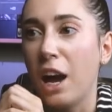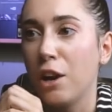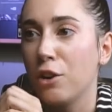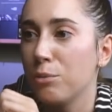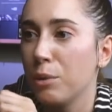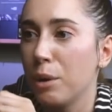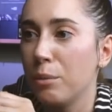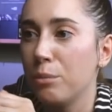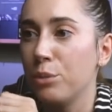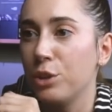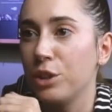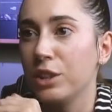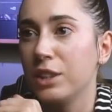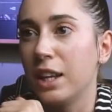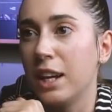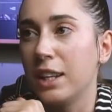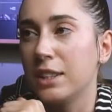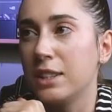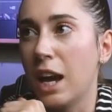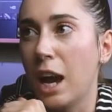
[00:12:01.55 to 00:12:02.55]
I remember at
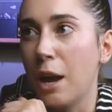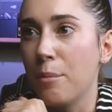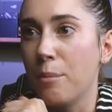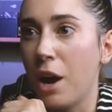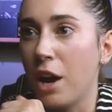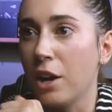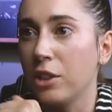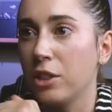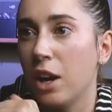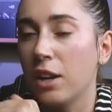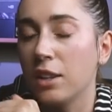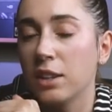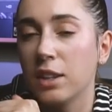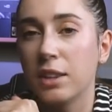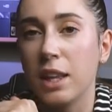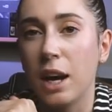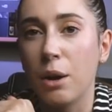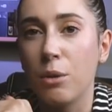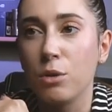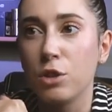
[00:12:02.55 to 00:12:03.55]
that time I thought
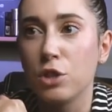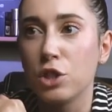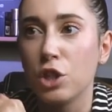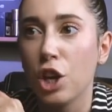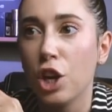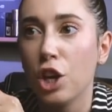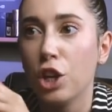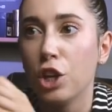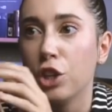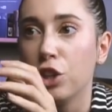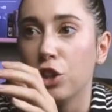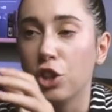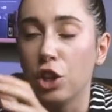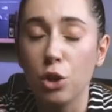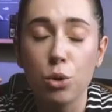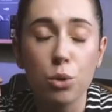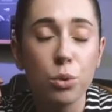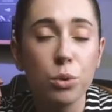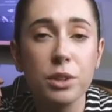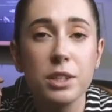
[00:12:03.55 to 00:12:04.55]
that that was the
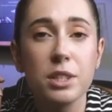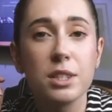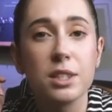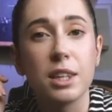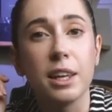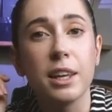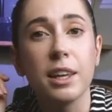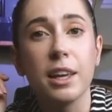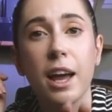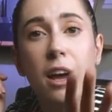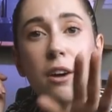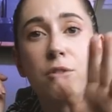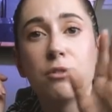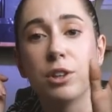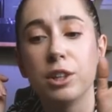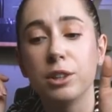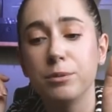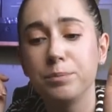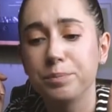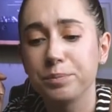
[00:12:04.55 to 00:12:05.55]
coolest thing
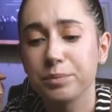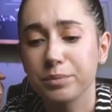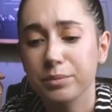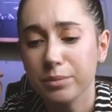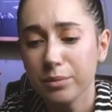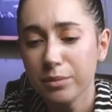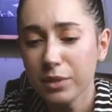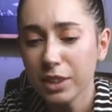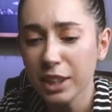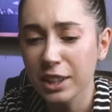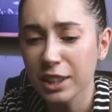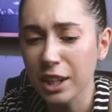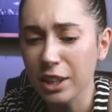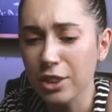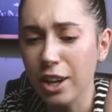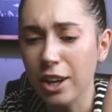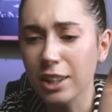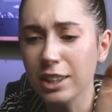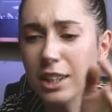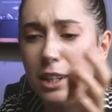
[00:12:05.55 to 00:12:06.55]
ever, and I
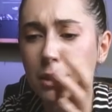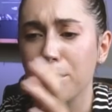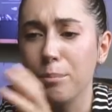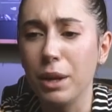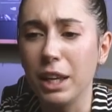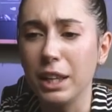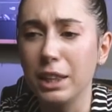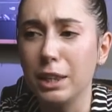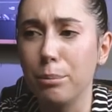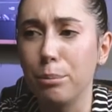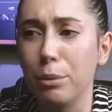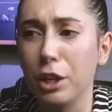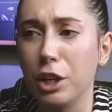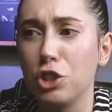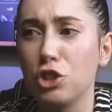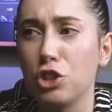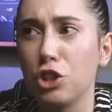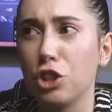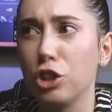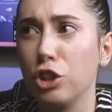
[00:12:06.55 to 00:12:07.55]
thought that it made the
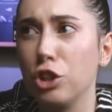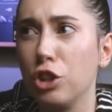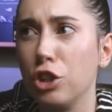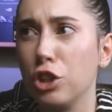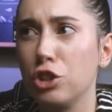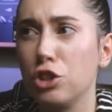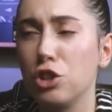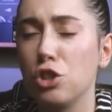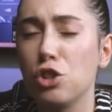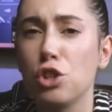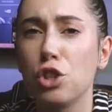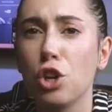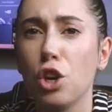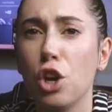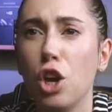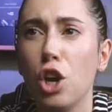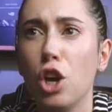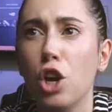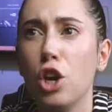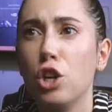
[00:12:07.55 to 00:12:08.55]
picture look
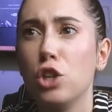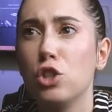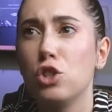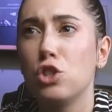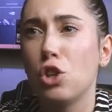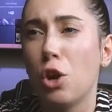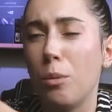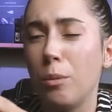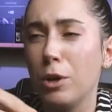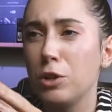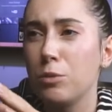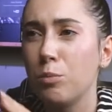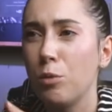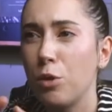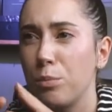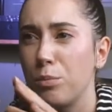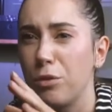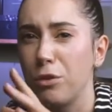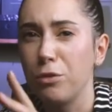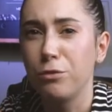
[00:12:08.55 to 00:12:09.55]
just so much
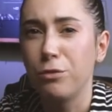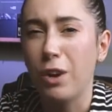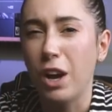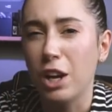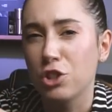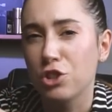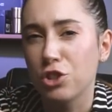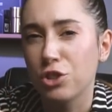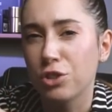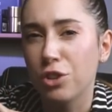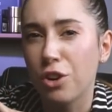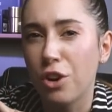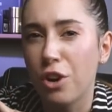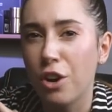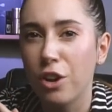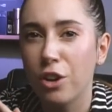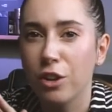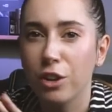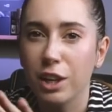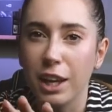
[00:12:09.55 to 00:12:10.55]
more
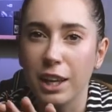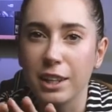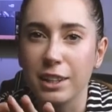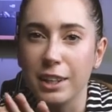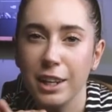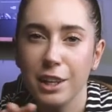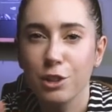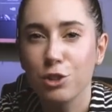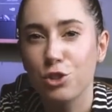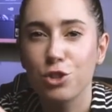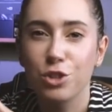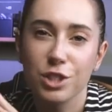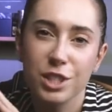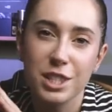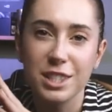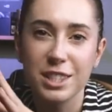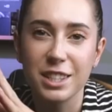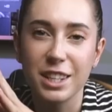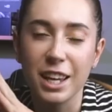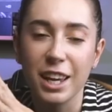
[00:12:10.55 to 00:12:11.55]
professional and
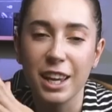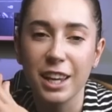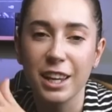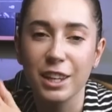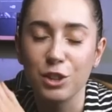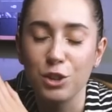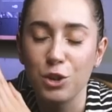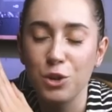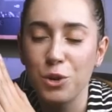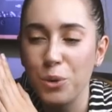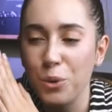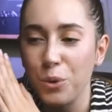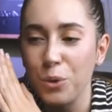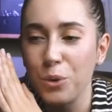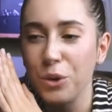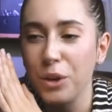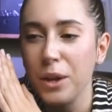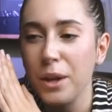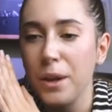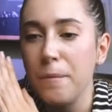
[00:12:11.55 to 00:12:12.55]
interesting and
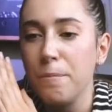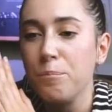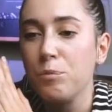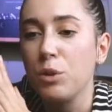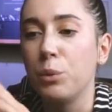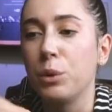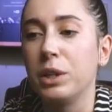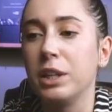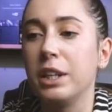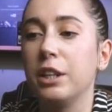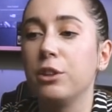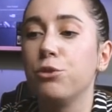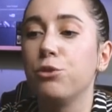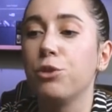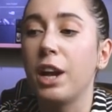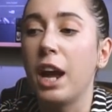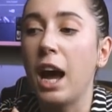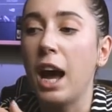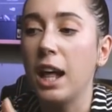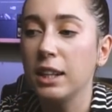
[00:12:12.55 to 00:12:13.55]
cool, when in
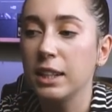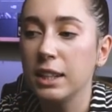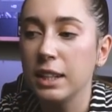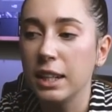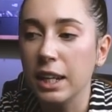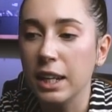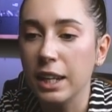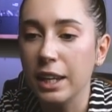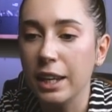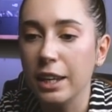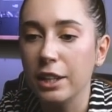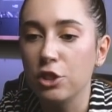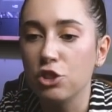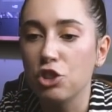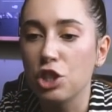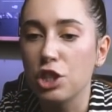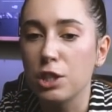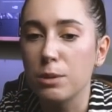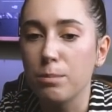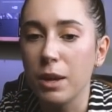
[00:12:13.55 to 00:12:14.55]
reality it
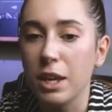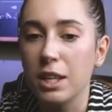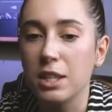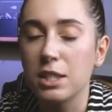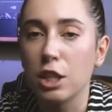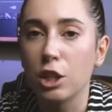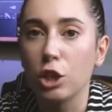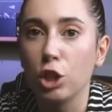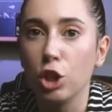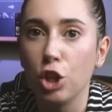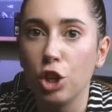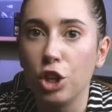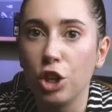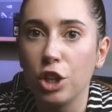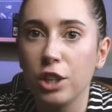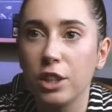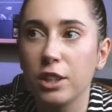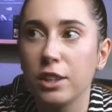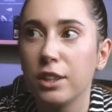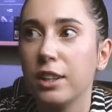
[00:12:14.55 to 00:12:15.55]
just makes it
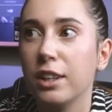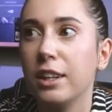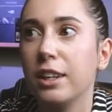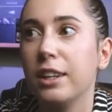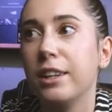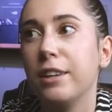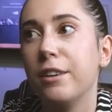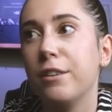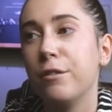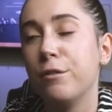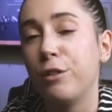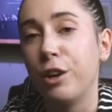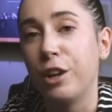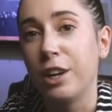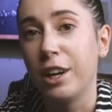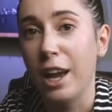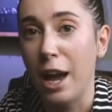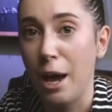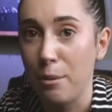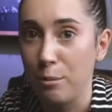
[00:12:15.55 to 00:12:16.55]
look
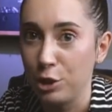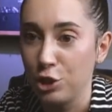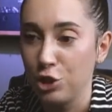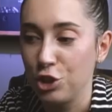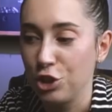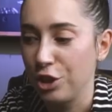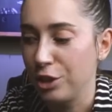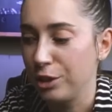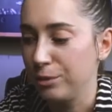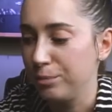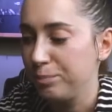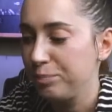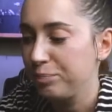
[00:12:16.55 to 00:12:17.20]
very amateur.